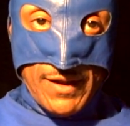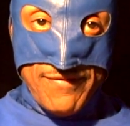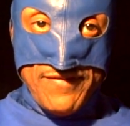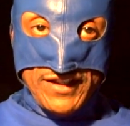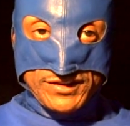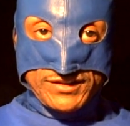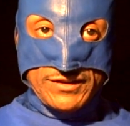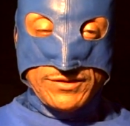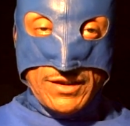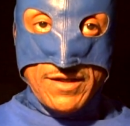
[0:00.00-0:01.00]
and this
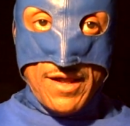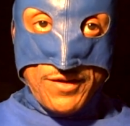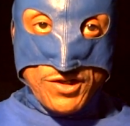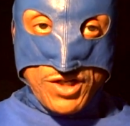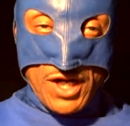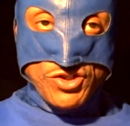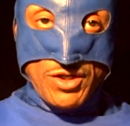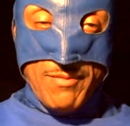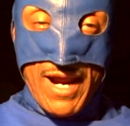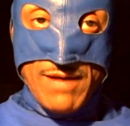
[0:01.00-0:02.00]
is another
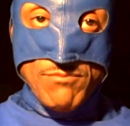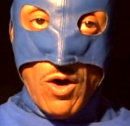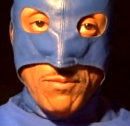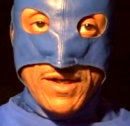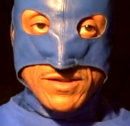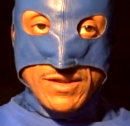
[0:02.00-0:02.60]
Danger Man moment.